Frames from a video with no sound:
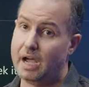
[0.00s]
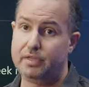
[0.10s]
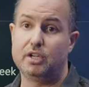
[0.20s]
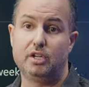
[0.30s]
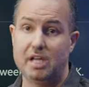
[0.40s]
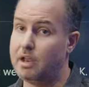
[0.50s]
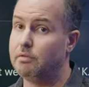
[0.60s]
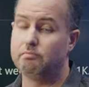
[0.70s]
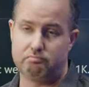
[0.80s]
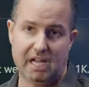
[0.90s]
I think, again,
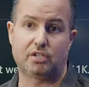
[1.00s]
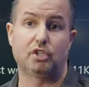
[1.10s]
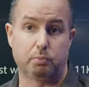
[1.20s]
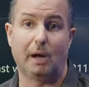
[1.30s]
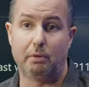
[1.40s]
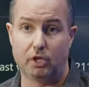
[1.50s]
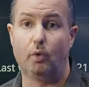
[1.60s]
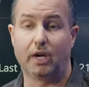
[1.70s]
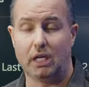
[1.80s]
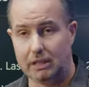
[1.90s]
Tesla's probably
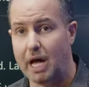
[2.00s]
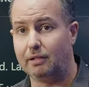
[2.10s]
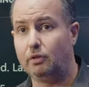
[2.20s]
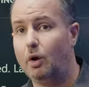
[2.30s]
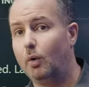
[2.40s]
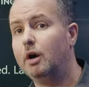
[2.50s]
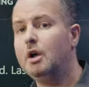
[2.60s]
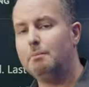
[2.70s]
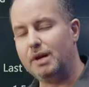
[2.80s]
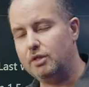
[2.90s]
going a lot lower.
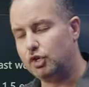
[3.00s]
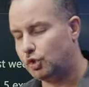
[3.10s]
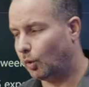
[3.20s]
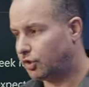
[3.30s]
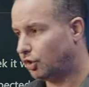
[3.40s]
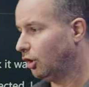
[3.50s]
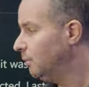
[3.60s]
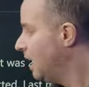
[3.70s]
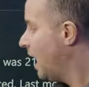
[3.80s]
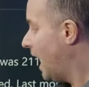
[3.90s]
But in the short term,
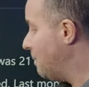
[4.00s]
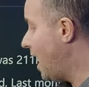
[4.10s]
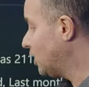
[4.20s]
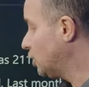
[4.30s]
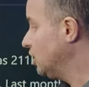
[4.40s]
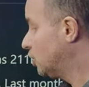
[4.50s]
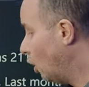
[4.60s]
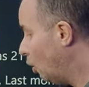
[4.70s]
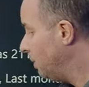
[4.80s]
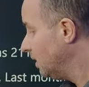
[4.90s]
I'm actually
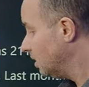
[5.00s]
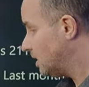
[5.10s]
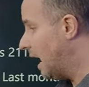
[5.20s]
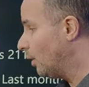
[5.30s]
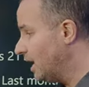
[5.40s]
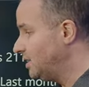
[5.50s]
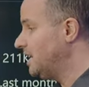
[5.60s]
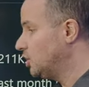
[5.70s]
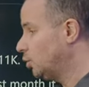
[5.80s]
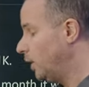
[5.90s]
scoping this out as a
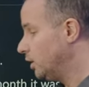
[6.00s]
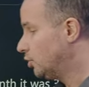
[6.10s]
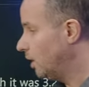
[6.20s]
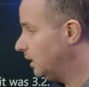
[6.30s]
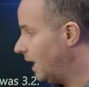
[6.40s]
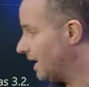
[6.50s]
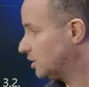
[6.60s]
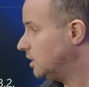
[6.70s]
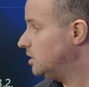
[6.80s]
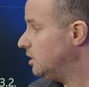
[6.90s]
swing trade.
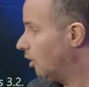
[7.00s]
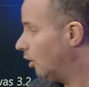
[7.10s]
Lastly, D.R.